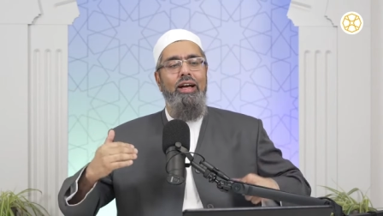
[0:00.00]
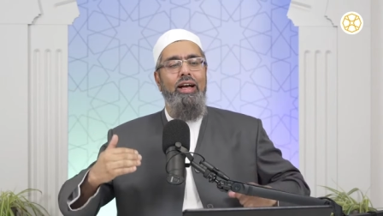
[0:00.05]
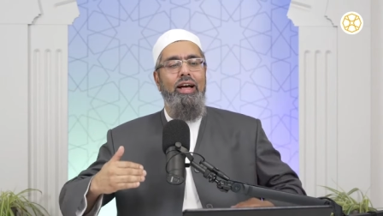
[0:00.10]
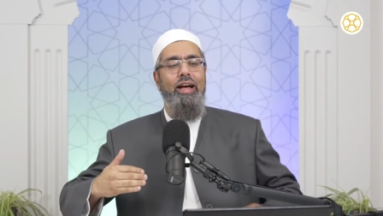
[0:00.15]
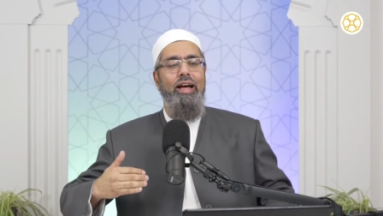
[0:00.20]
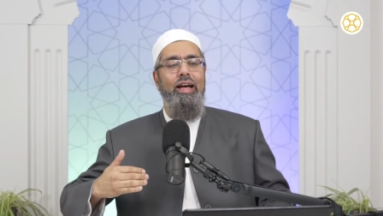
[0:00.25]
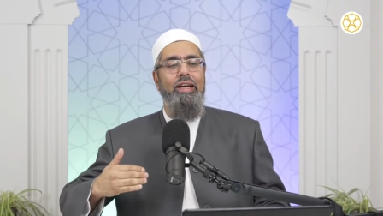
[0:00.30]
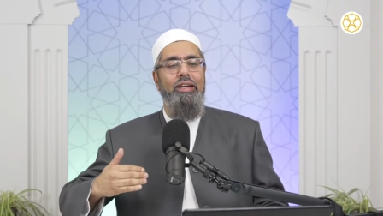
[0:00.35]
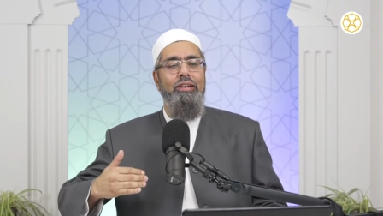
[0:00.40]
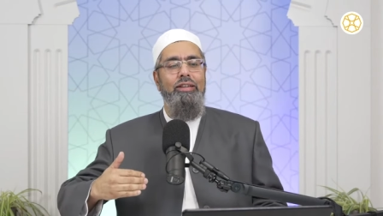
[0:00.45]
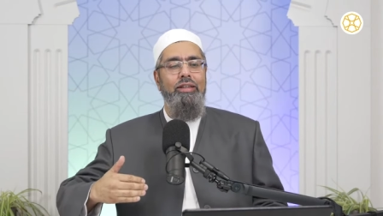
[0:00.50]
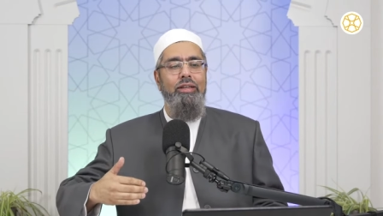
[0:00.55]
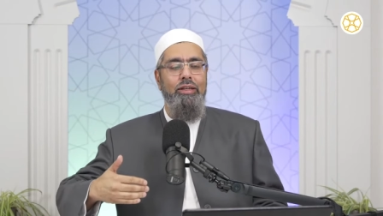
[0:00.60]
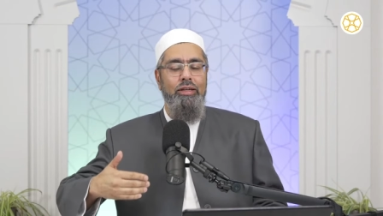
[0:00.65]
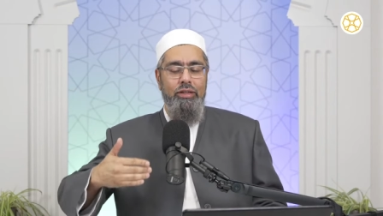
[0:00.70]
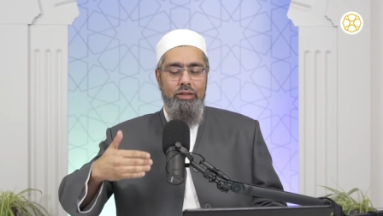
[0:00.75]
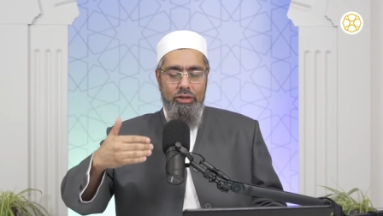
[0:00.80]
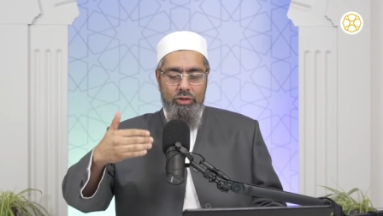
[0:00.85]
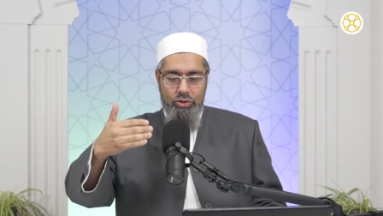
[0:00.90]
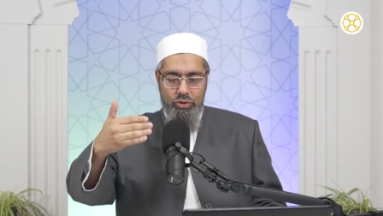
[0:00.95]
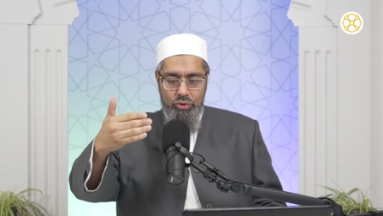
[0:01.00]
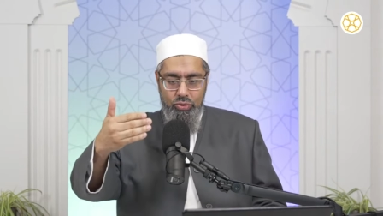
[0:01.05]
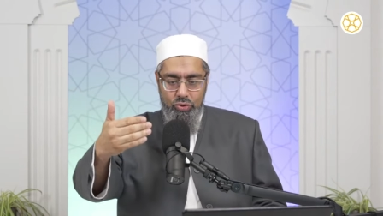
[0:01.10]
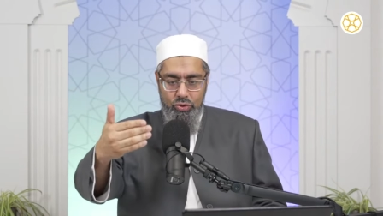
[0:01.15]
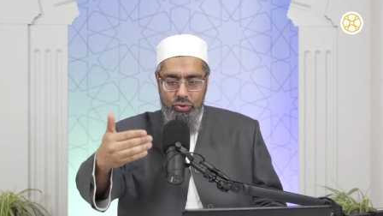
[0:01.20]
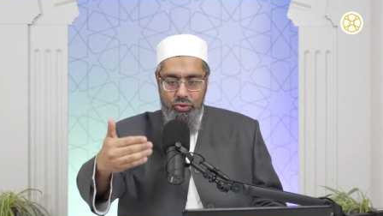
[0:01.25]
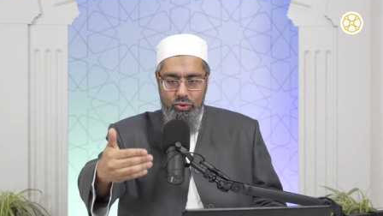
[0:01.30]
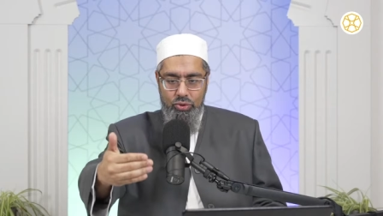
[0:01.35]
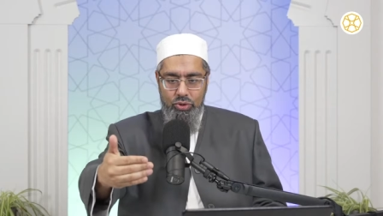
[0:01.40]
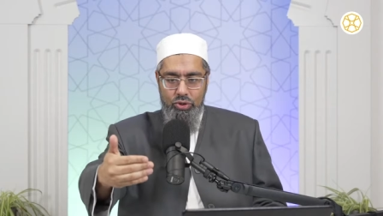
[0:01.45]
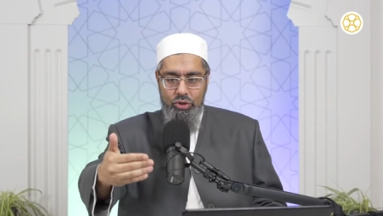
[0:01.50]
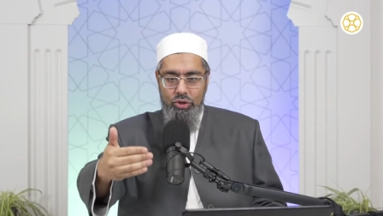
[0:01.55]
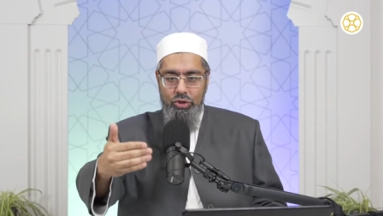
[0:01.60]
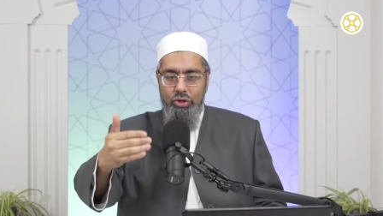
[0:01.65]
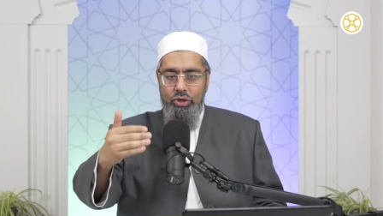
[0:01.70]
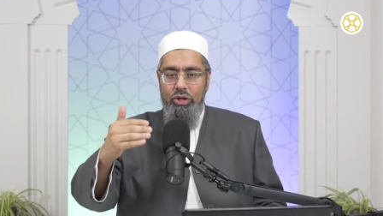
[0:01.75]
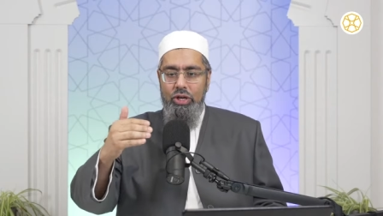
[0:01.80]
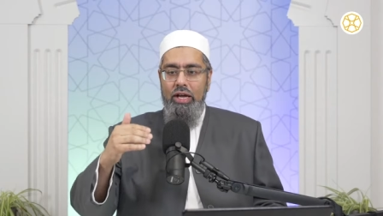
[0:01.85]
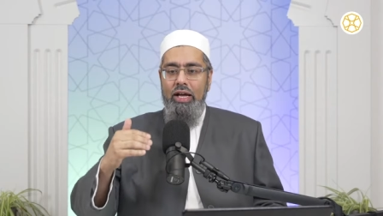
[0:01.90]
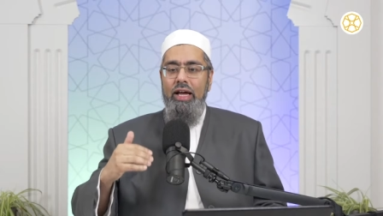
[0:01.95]
and who
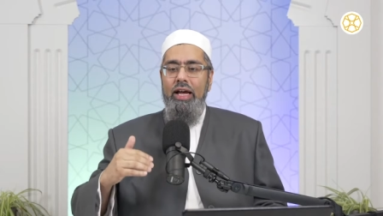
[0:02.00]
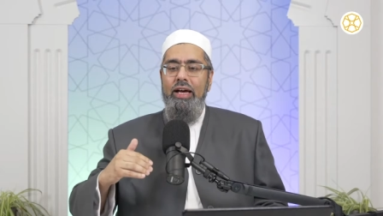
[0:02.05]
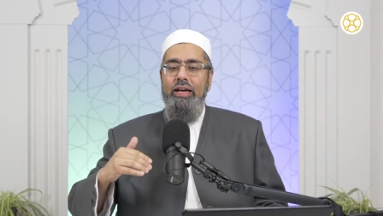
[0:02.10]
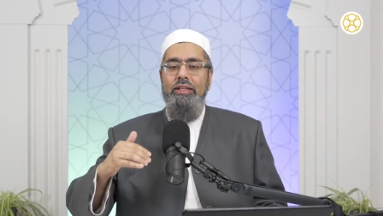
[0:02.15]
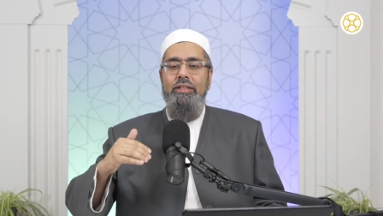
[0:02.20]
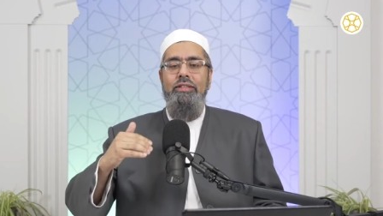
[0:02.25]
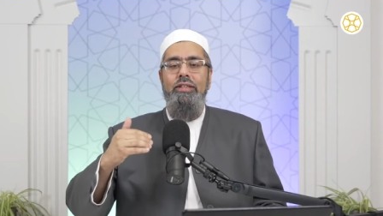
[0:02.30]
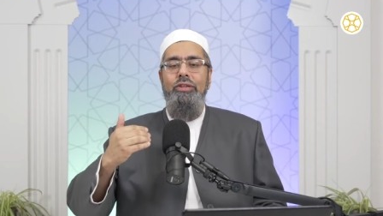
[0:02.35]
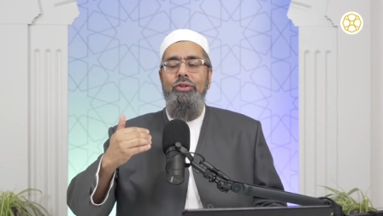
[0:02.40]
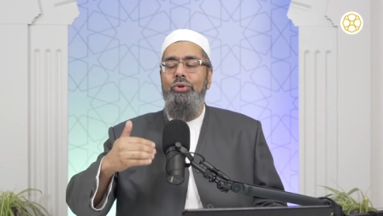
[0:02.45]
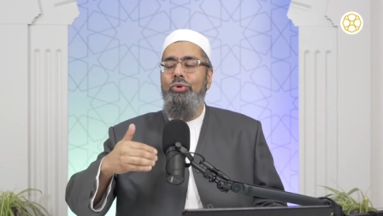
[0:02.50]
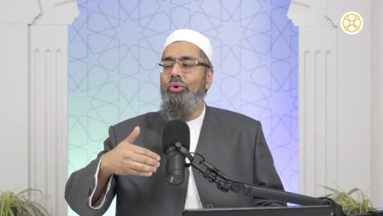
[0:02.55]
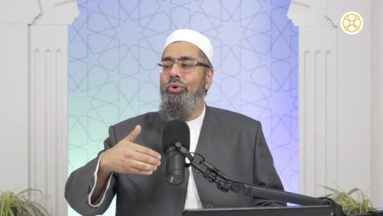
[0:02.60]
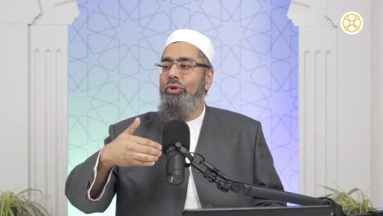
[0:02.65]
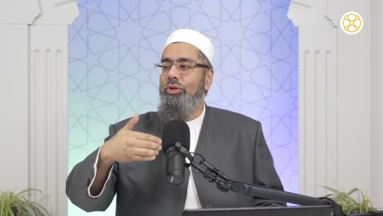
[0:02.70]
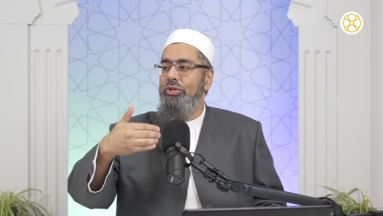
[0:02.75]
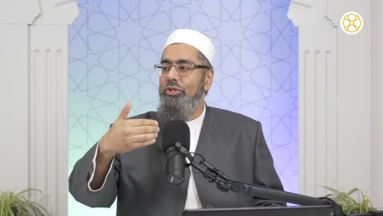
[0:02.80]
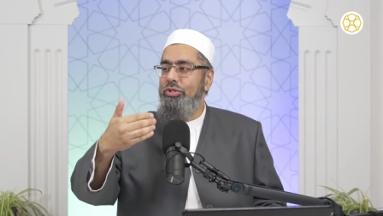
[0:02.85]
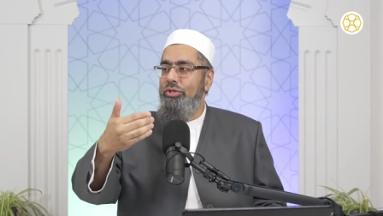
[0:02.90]
acts in accordance